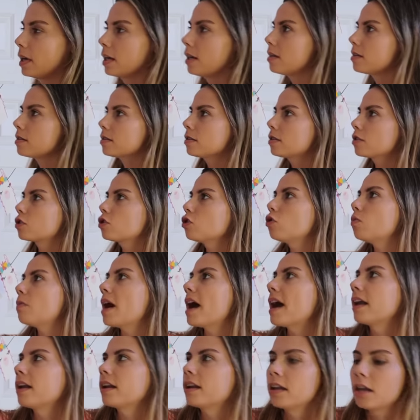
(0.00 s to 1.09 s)
It doesn't look too
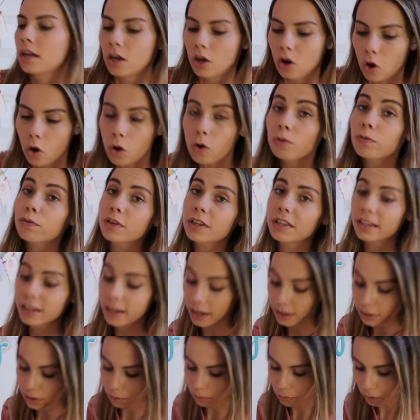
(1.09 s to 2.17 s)
bad. Hopefully they
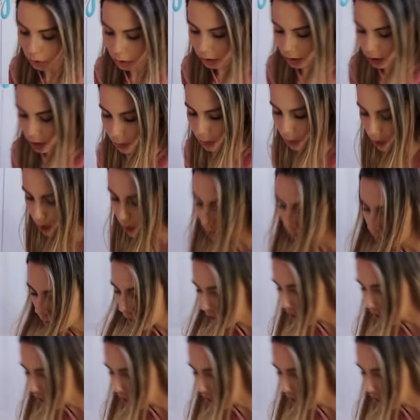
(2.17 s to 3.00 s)
got the birthday part